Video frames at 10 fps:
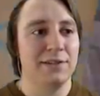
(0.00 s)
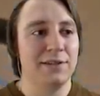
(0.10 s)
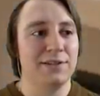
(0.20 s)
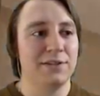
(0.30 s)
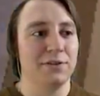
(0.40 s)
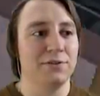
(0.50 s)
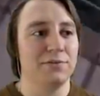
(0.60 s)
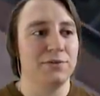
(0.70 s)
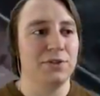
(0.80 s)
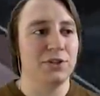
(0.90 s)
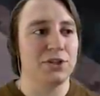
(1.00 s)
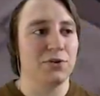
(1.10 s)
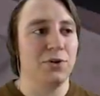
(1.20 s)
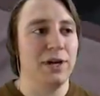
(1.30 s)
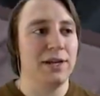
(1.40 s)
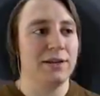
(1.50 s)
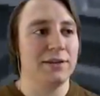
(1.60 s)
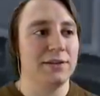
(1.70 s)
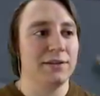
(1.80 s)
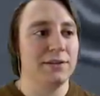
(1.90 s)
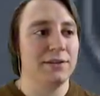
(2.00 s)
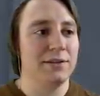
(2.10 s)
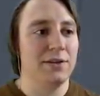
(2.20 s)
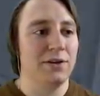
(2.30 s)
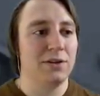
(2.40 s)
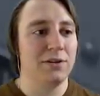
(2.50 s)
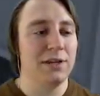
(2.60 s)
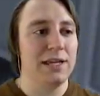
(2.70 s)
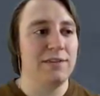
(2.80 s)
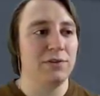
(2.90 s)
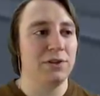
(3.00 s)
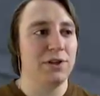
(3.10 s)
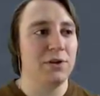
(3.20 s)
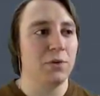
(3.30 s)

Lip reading: They still destroy all of the evil in the